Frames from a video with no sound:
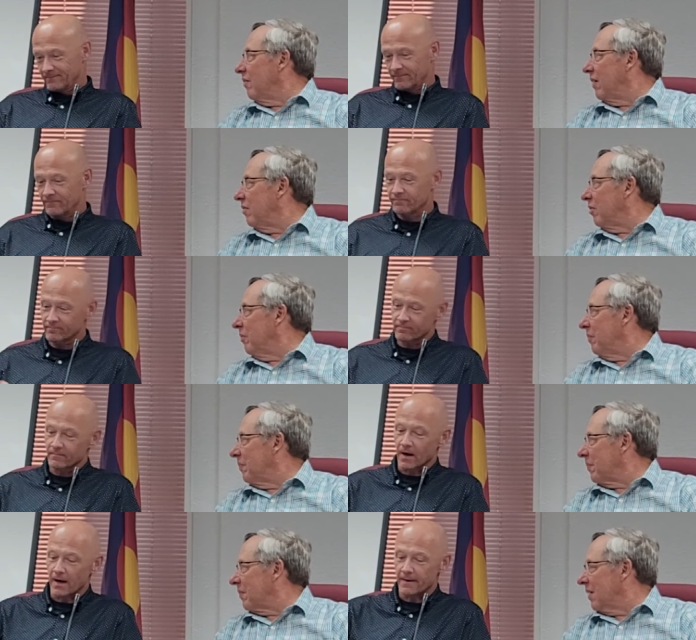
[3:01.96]
Speaker 1: in favor?
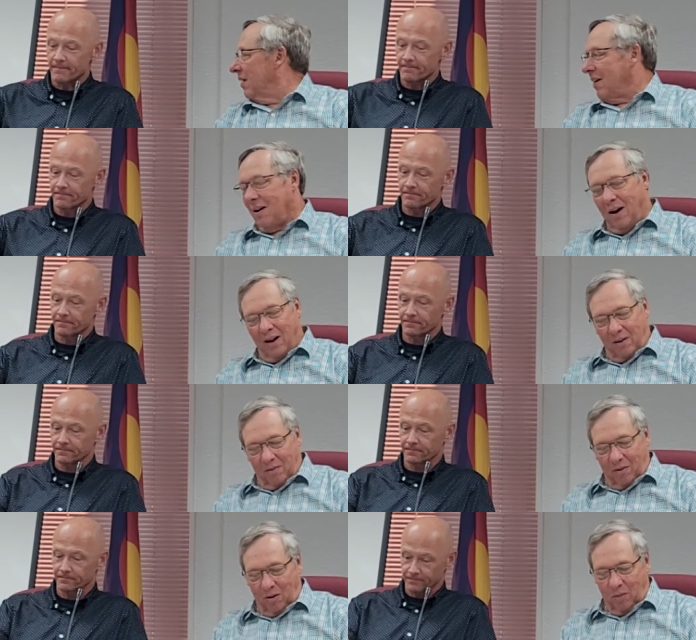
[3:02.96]
Aye. Aye.
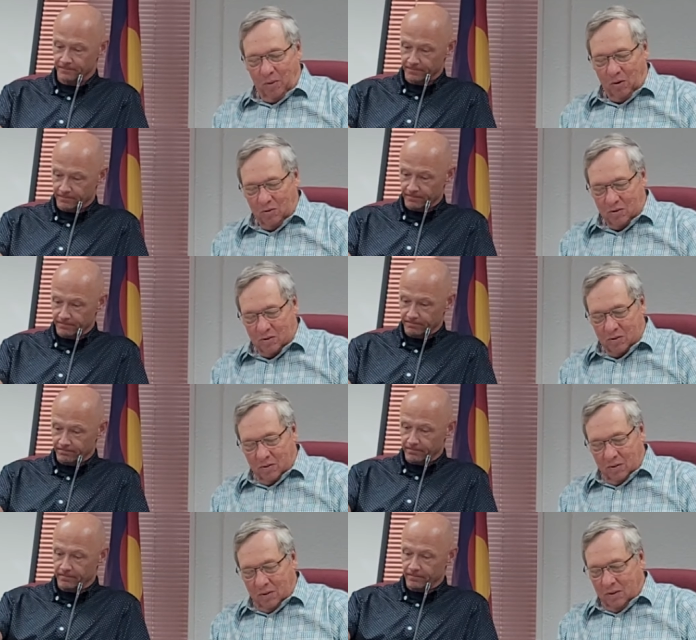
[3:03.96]
All opposed?
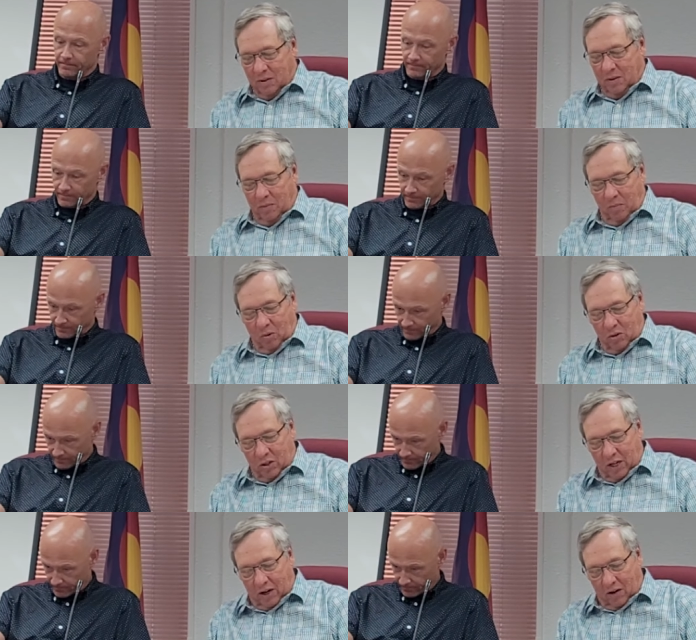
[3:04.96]

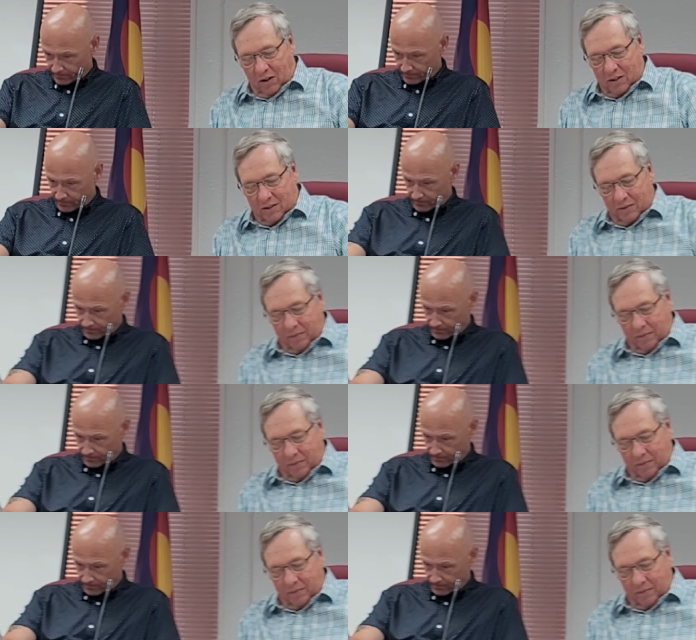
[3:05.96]
Motion carries.